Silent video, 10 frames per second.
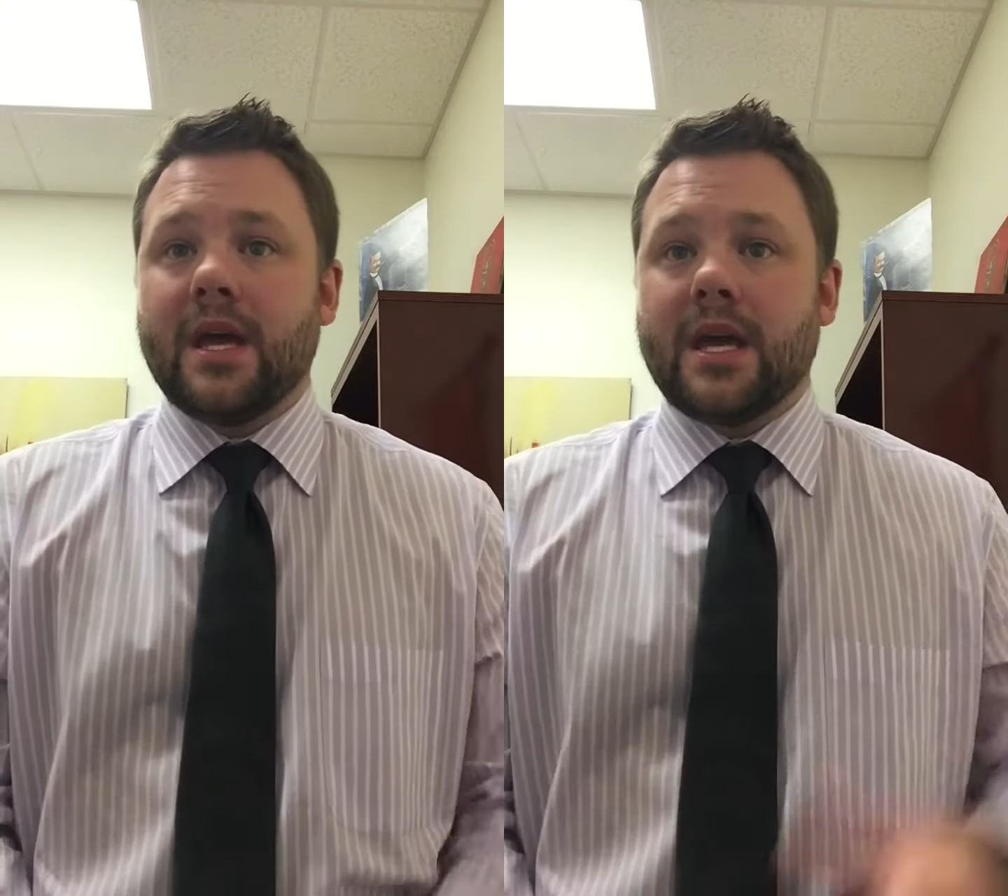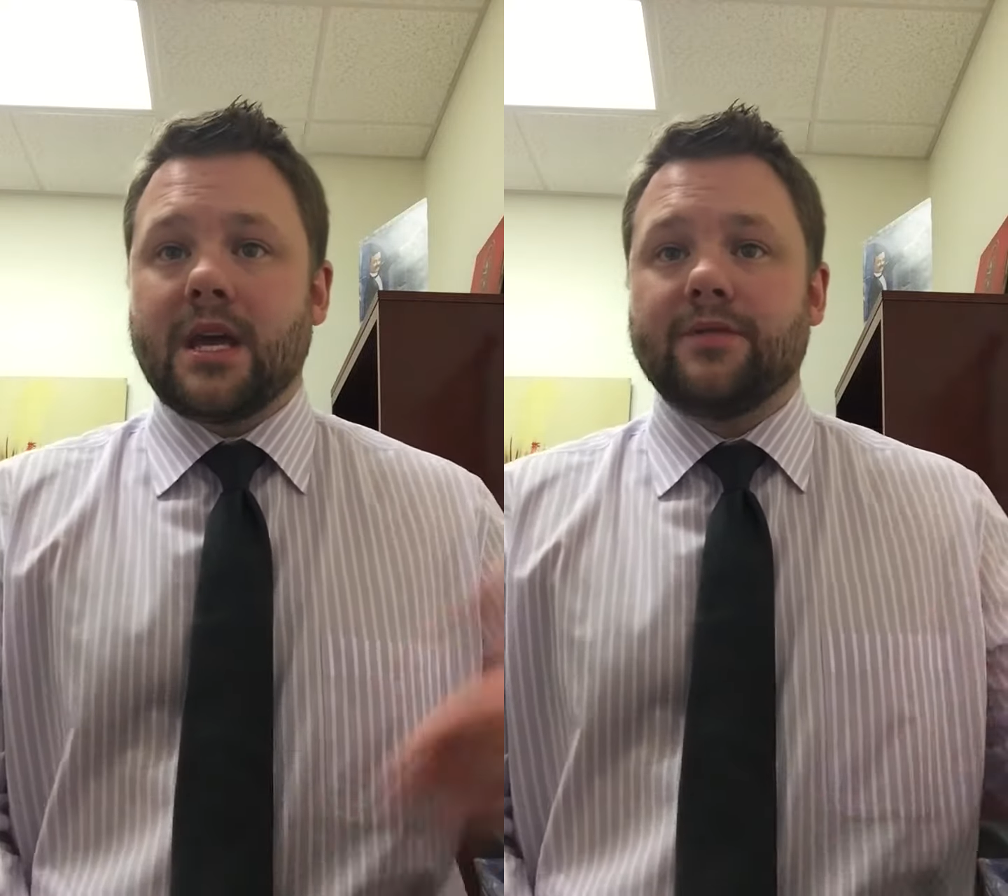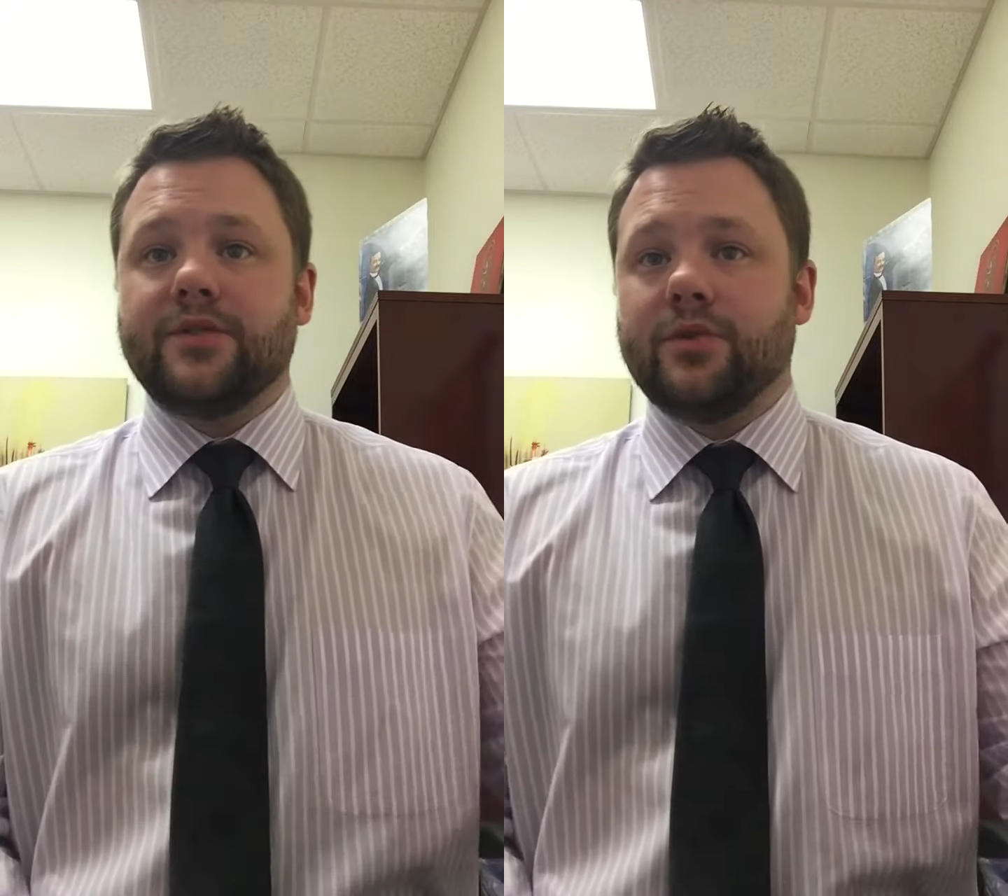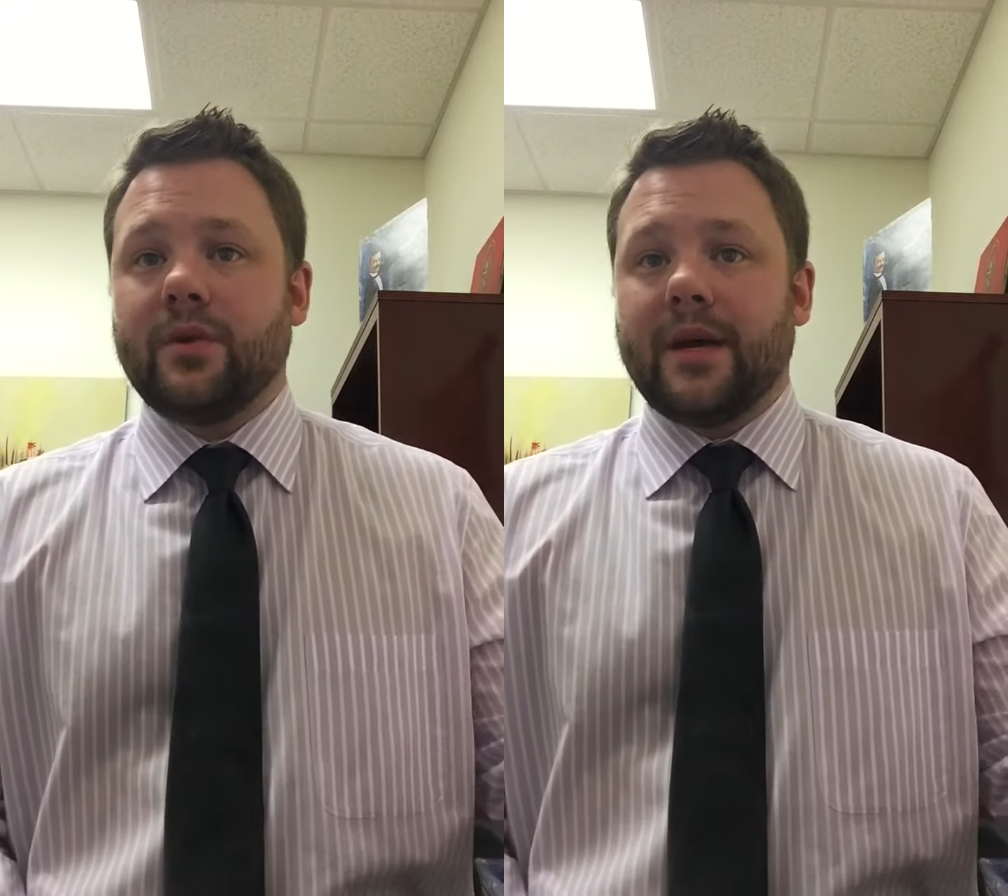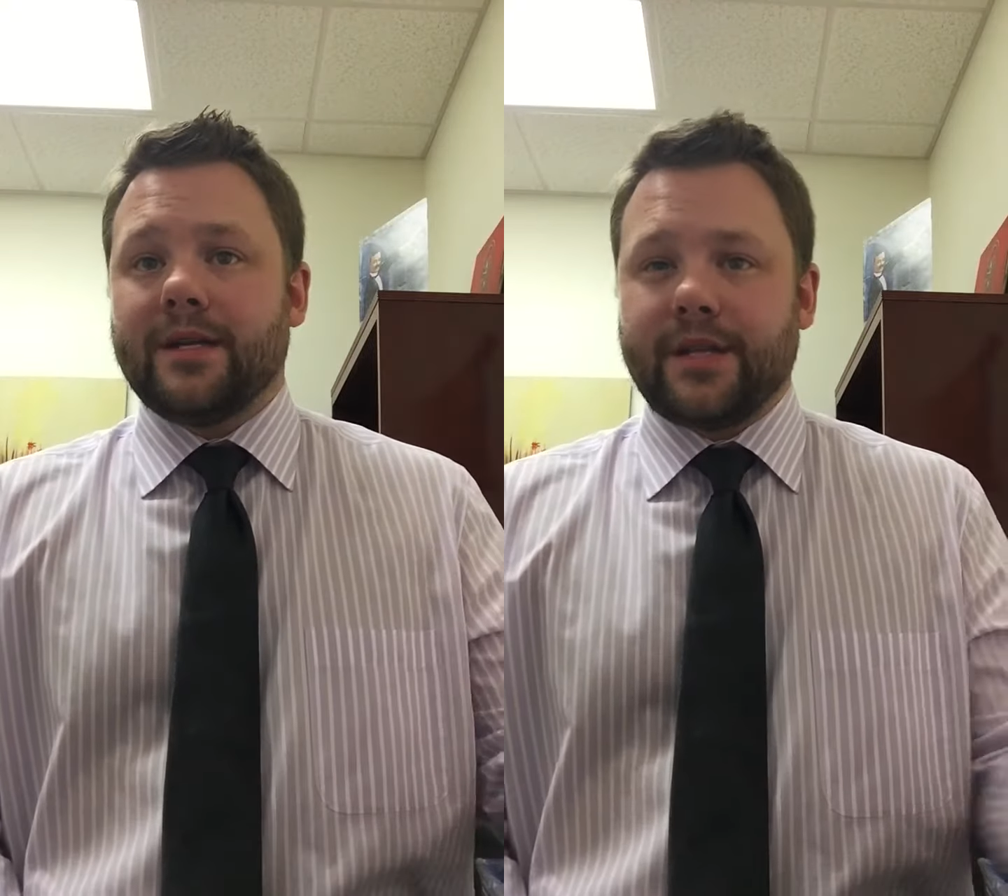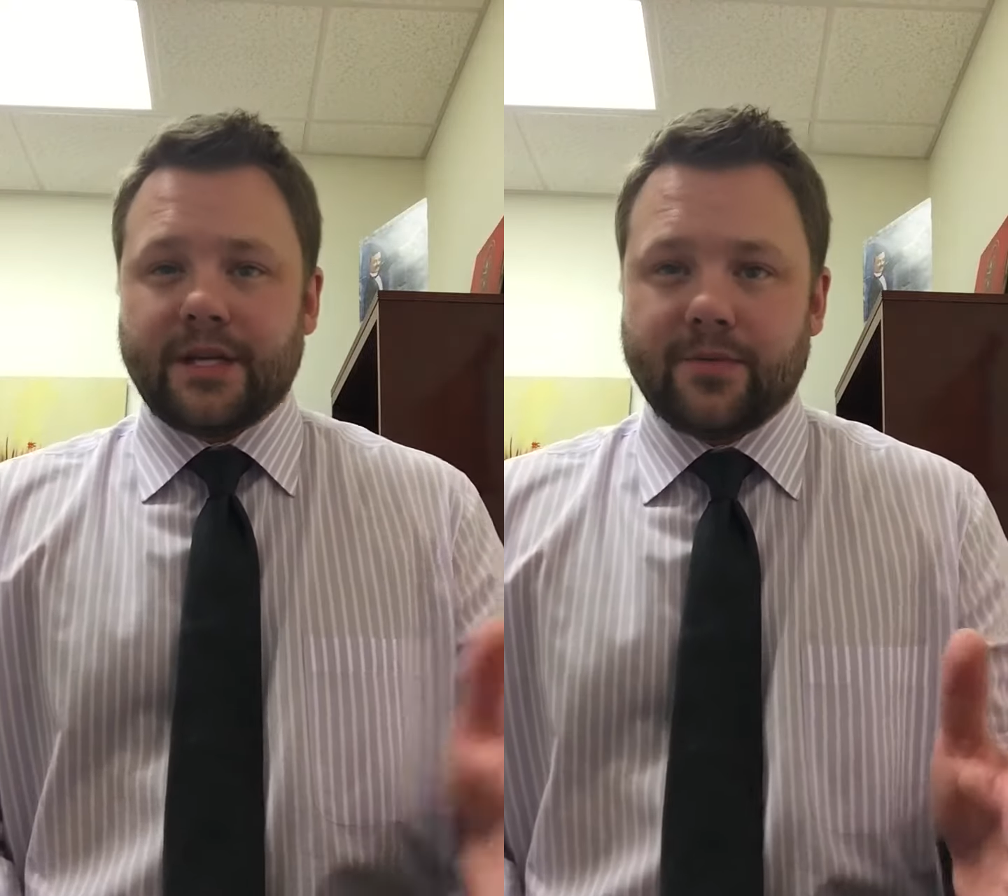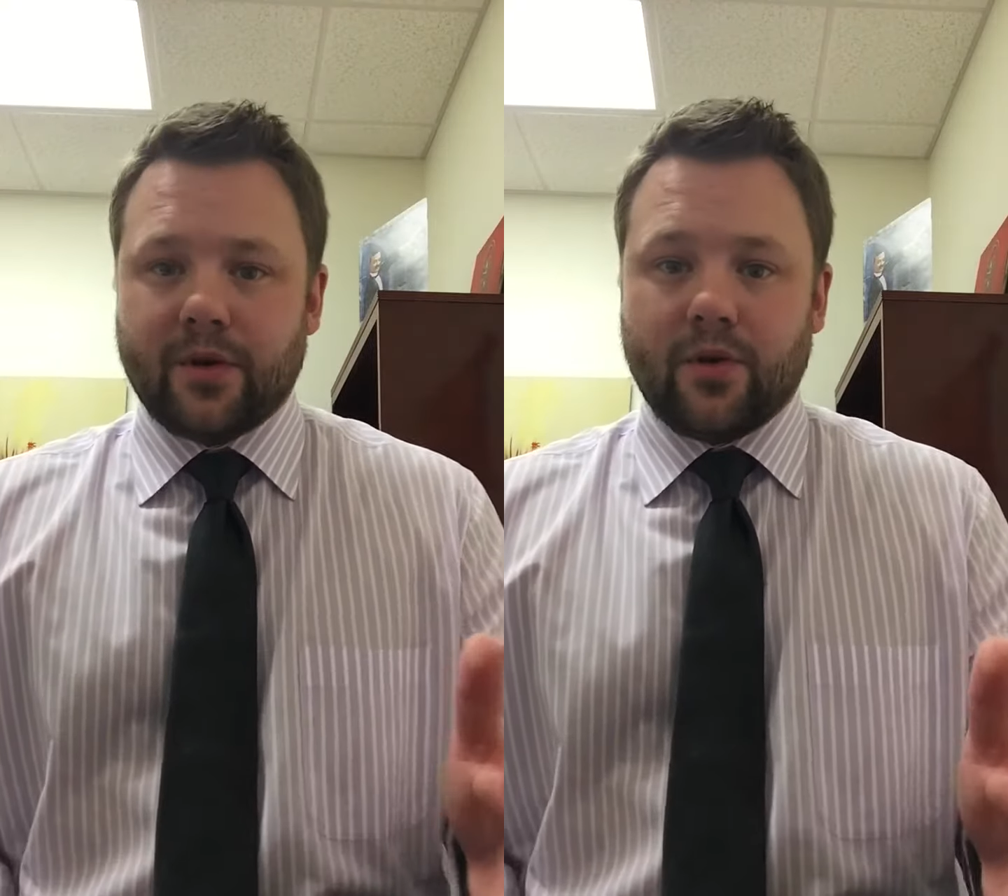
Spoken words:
It gives you textbook